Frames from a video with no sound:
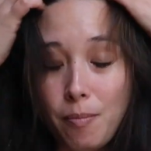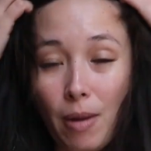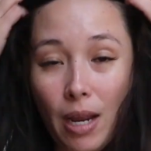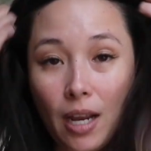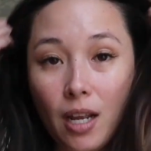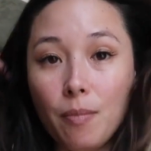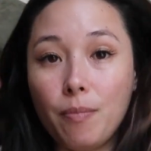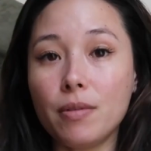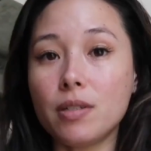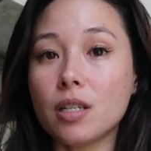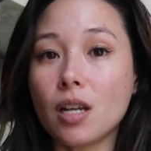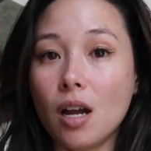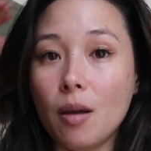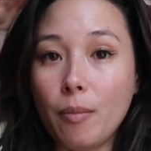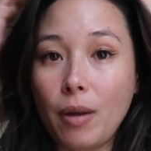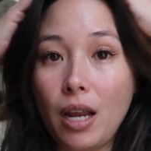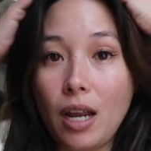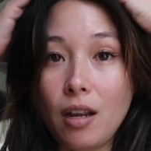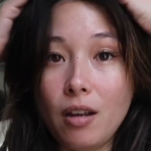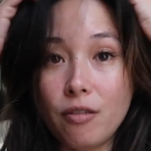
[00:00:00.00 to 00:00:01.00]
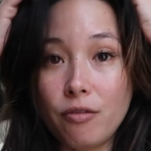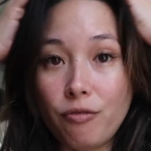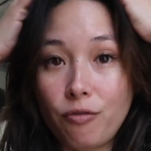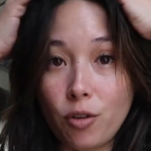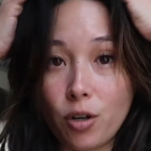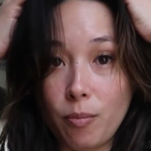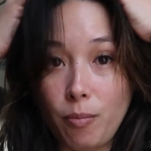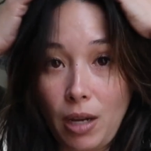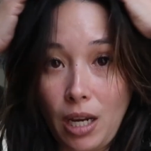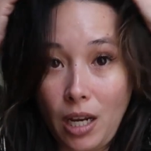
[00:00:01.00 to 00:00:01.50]
Makeup is coming
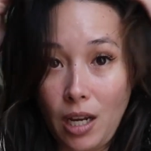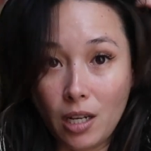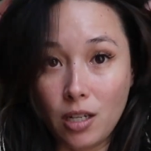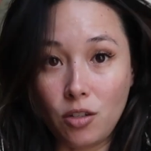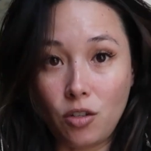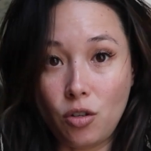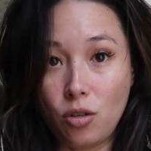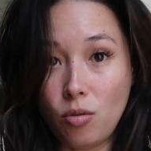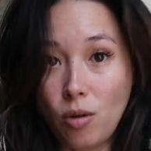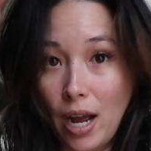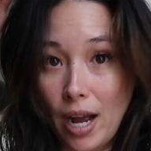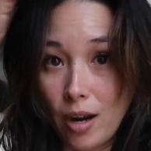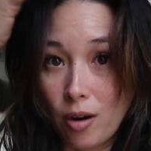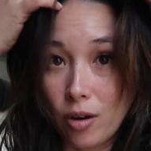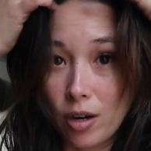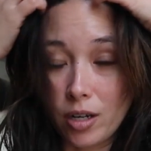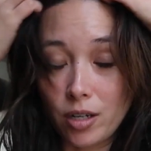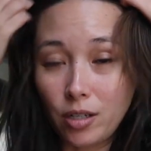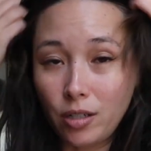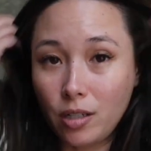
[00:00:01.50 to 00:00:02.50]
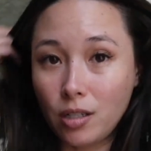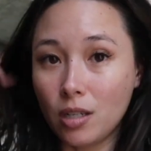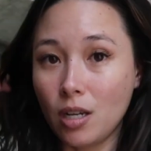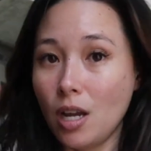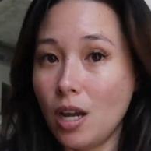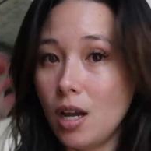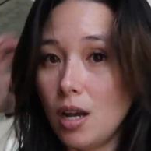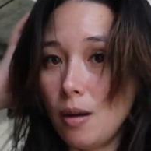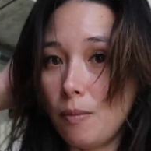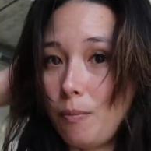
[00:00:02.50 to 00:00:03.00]
for me in 2 hours,
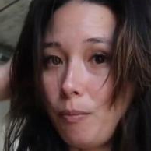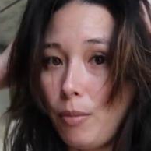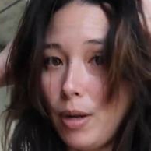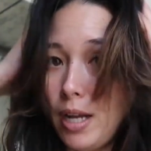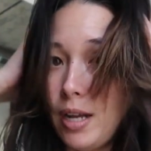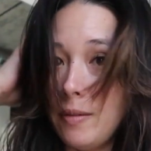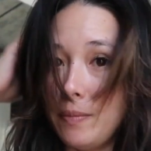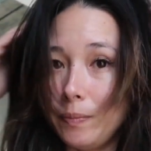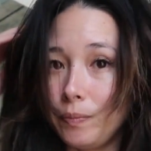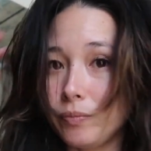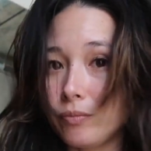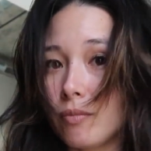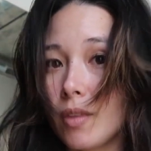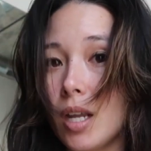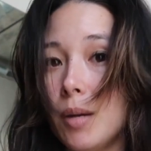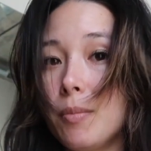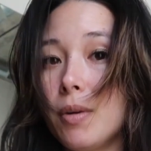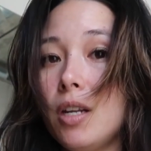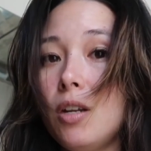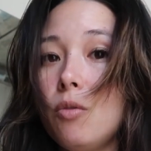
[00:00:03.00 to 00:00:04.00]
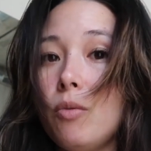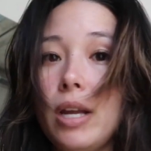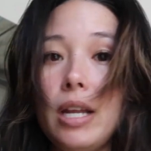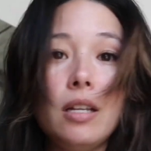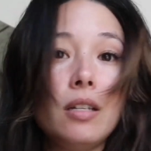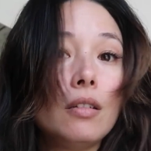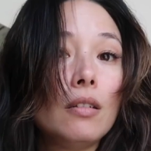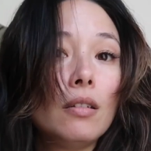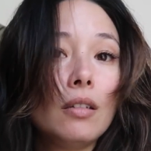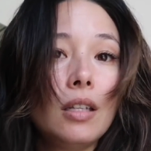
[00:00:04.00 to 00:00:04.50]
but I'm gonna
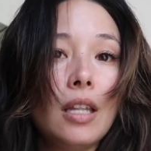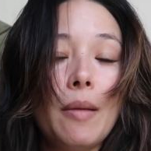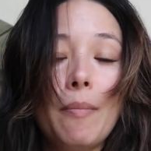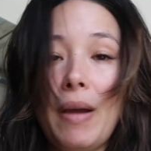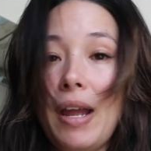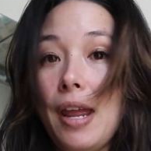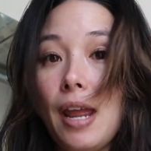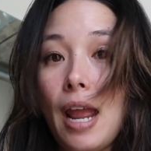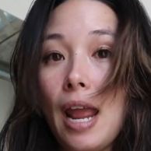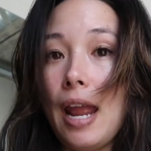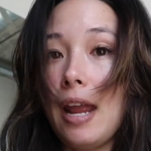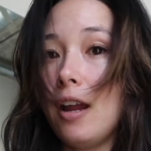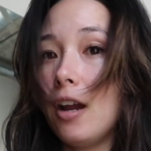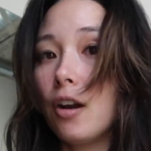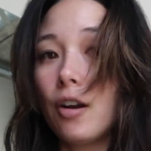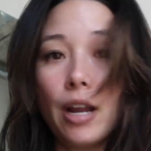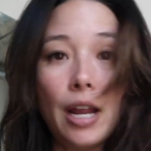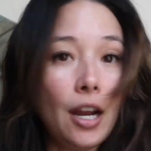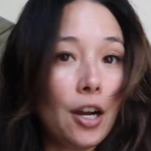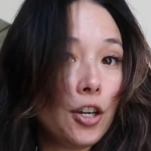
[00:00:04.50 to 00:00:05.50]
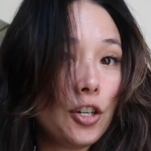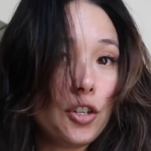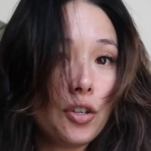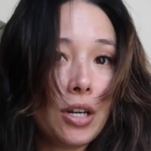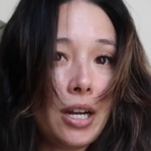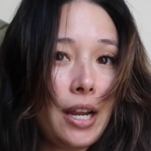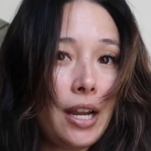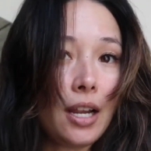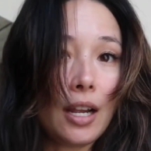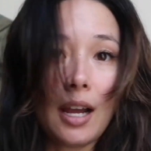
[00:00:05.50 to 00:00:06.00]
wait and let my hair air
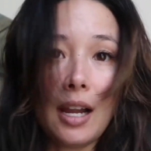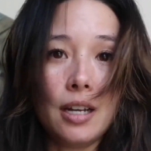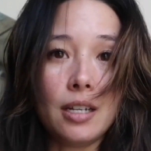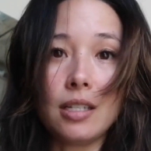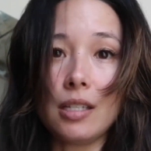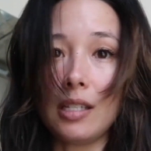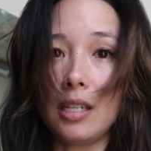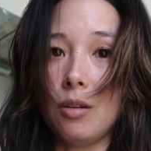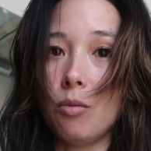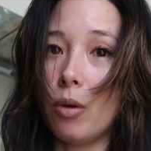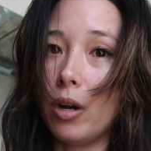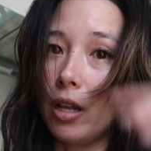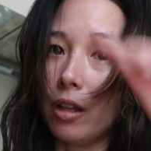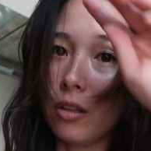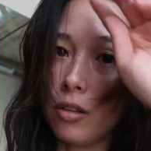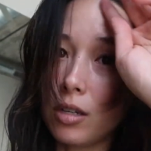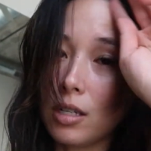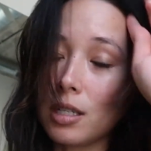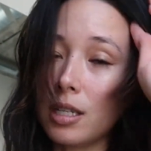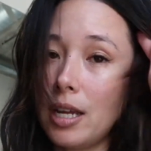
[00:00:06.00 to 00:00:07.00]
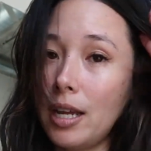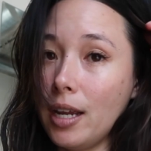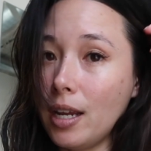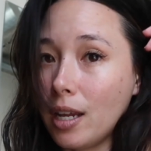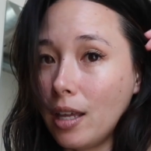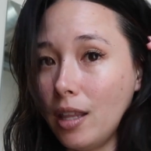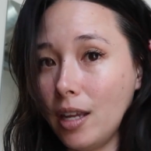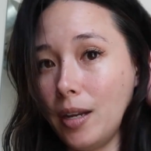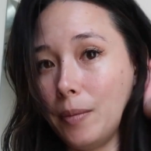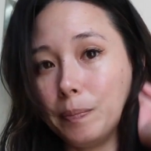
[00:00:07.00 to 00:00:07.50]
dry and kind of see what it looks
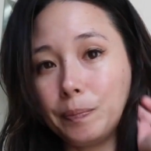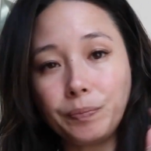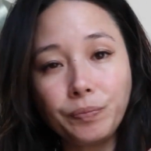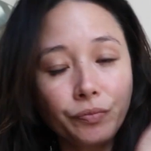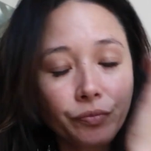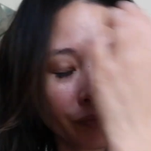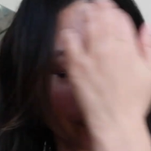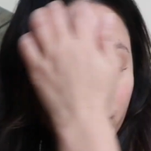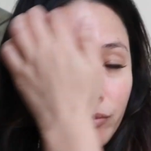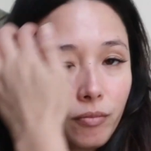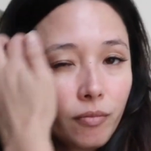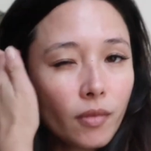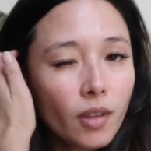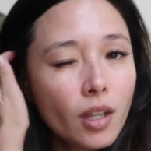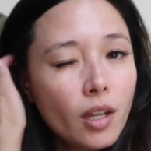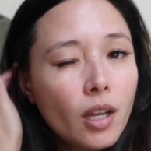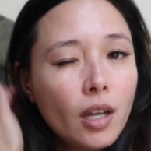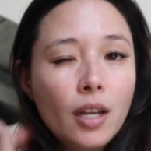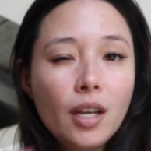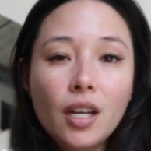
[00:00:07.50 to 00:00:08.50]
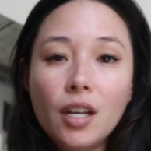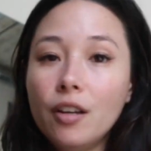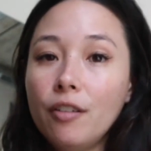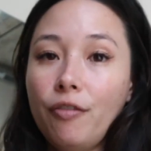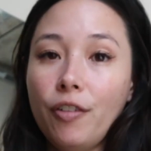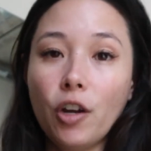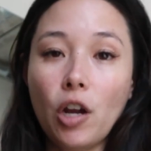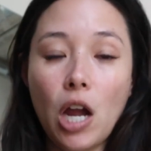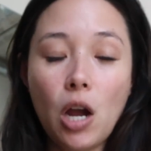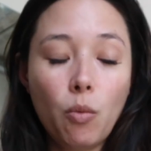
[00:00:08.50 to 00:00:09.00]
like, and then
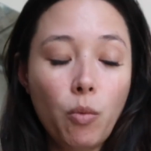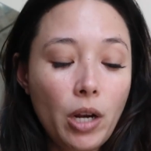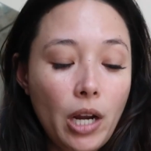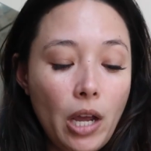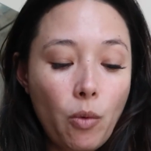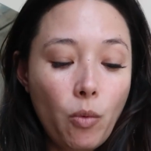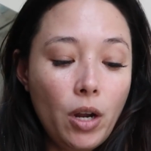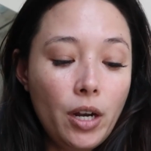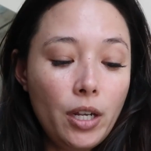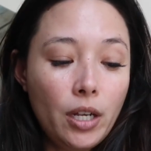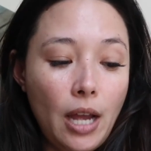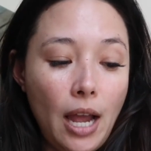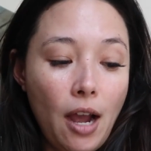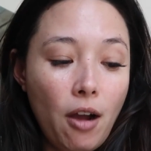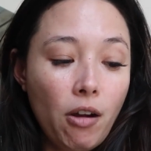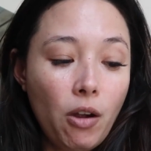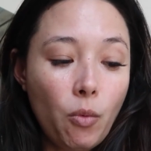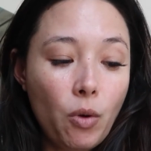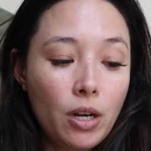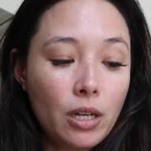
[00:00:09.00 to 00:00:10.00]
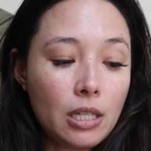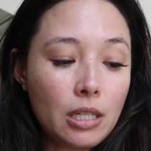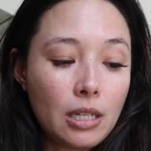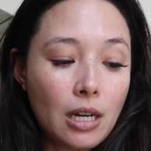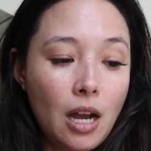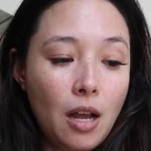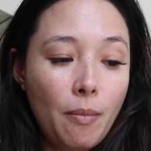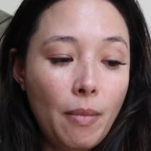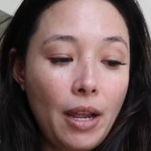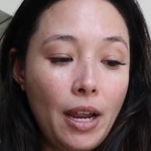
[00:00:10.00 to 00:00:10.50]
figure out how I wanna
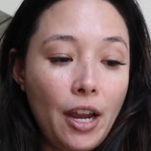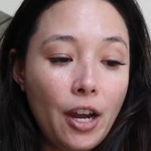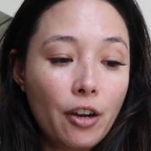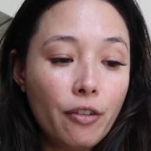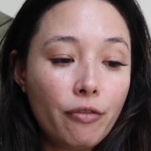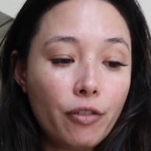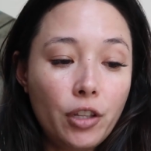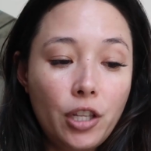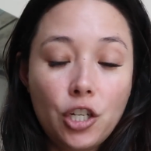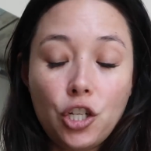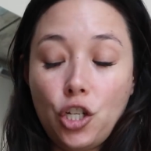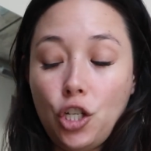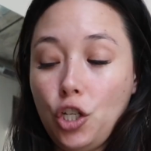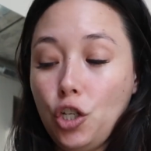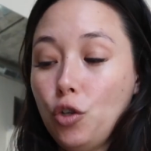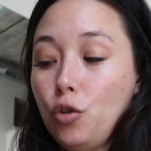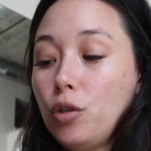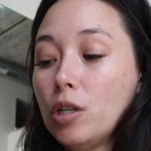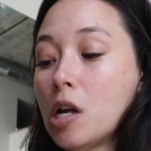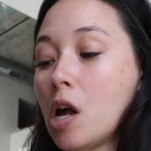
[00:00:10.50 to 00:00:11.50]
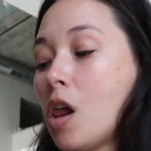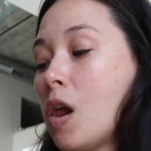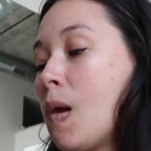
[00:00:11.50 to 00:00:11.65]
style my hair for the shoot.